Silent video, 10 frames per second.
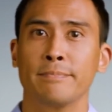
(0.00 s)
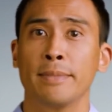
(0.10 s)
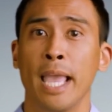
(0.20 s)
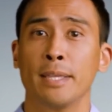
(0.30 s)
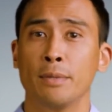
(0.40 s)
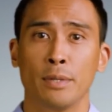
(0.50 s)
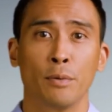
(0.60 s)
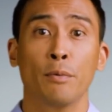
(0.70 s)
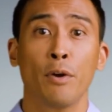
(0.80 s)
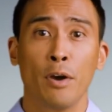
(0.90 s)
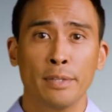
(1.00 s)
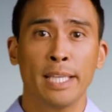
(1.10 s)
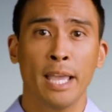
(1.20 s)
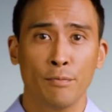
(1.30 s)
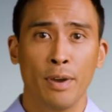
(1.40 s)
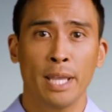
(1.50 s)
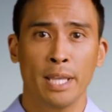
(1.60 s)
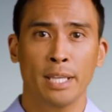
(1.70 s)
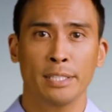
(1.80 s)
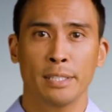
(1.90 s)
applicable laws and
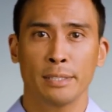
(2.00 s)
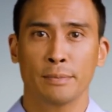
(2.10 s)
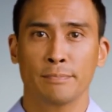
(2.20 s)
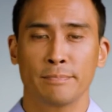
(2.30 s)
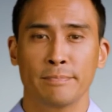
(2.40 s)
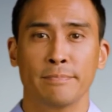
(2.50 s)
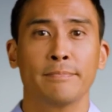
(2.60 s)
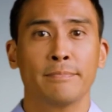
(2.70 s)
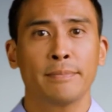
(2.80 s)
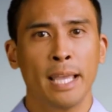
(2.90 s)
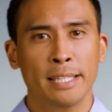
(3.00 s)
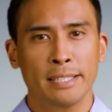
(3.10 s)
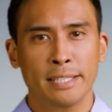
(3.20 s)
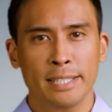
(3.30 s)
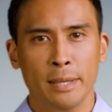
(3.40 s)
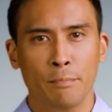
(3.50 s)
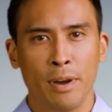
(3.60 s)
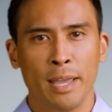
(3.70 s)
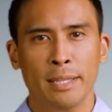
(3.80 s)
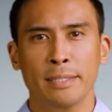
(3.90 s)
regulations, existing
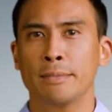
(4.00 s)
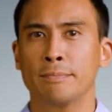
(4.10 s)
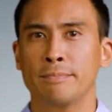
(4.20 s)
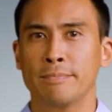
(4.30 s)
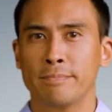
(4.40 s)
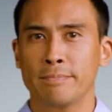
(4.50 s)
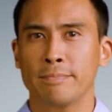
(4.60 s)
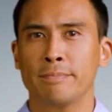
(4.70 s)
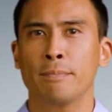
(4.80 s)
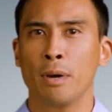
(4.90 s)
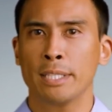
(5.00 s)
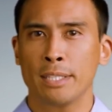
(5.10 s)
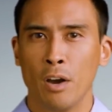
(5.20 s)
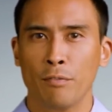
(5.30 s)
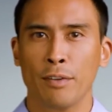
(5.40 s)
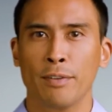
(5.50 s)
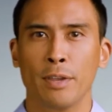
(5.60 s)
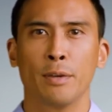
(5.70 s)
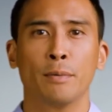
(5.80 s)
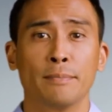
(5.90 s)
products, price
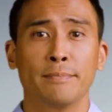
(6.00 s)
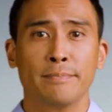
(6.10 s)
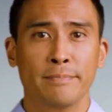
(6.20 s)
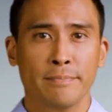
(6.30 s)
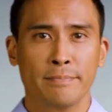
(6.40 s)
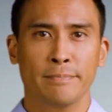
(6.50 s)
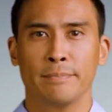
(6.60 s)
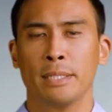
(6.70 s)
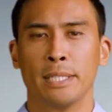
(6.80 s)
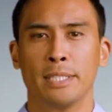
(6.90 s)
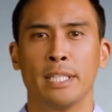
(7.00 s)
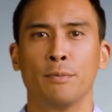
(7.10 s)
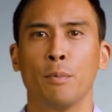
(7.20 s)
overview, successful